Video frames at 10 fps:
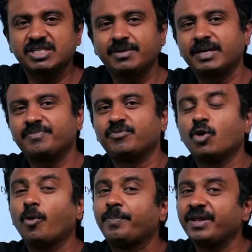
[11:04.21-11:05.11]
but no
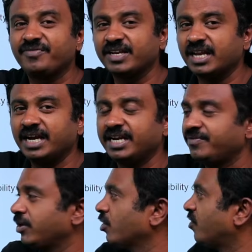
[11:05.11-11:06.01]
pre-final edit
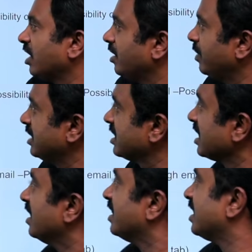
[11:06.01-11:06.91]
window for images.
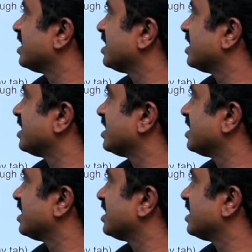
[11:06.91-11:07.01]
There is a